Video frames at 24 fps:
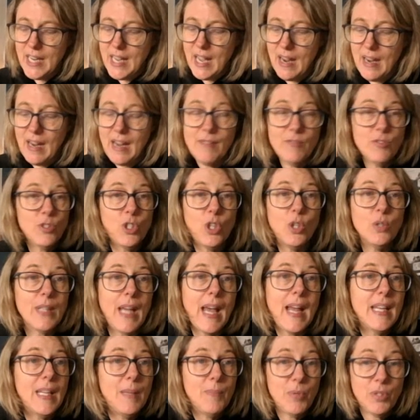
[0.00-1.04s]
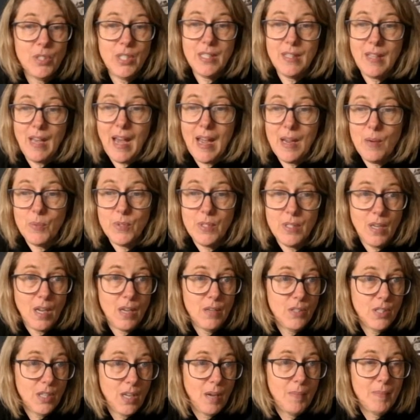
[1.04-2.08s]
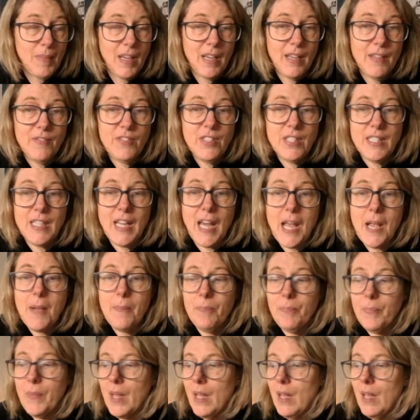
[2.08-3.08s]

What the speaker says: haven't told anybody that I was going to come live today